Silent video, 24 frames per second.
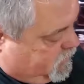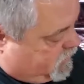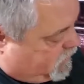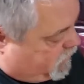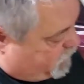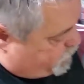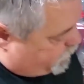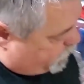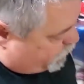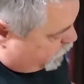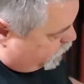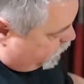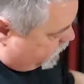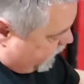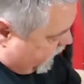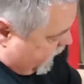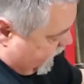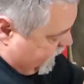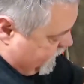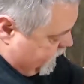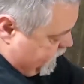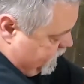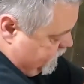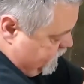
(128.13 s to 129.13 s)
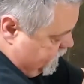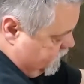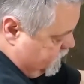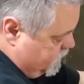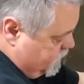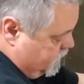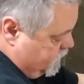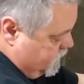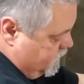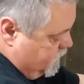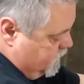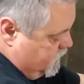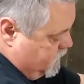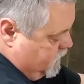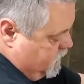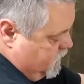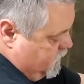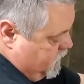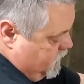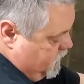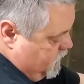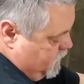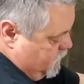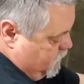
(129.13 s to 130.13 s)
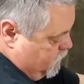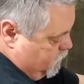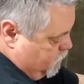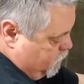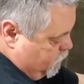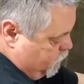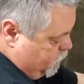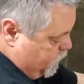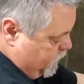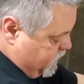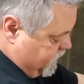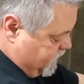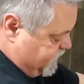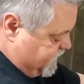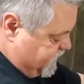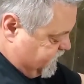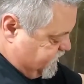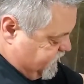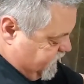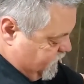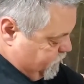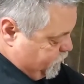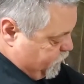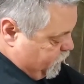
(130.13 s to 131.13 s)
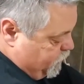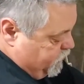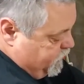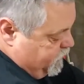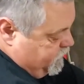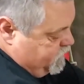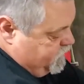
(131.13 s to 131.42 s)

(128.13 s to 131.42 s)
if you look at it, when it's assembled,